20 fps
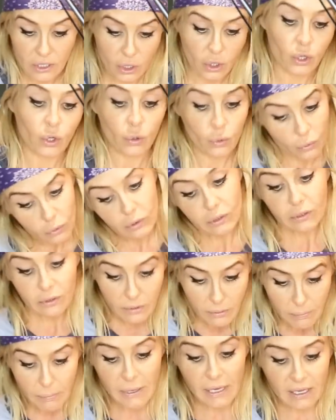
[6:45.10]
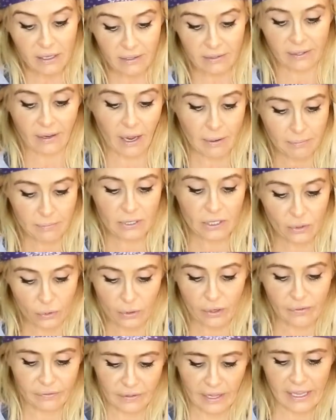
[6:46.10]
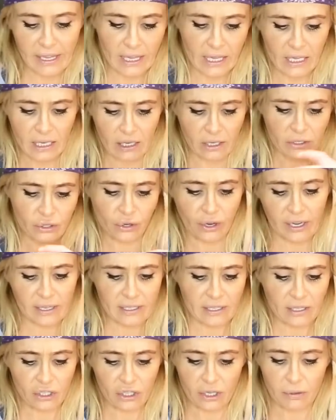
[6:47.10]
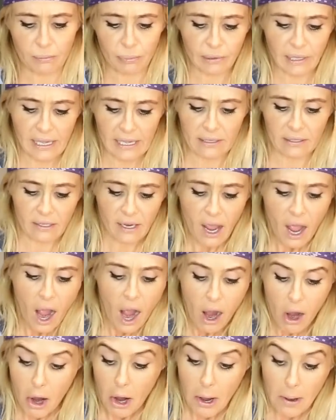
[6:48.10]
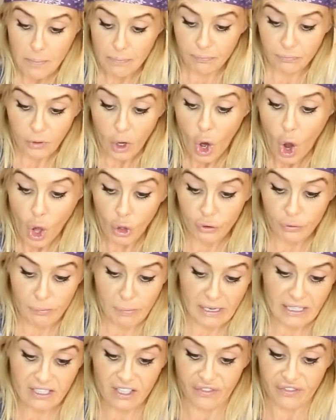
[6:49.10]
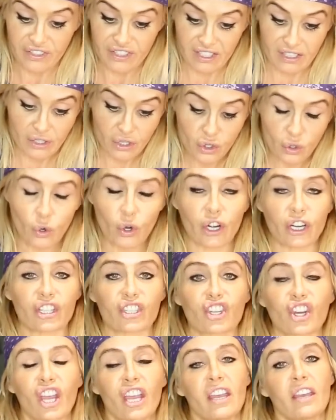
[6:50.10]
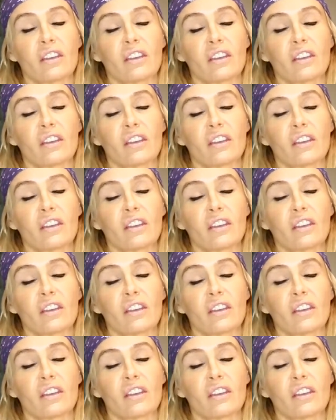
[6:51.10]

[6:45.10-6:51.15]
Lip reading: to, because I'm sort of like in a transition place, all of my stuff is in storage.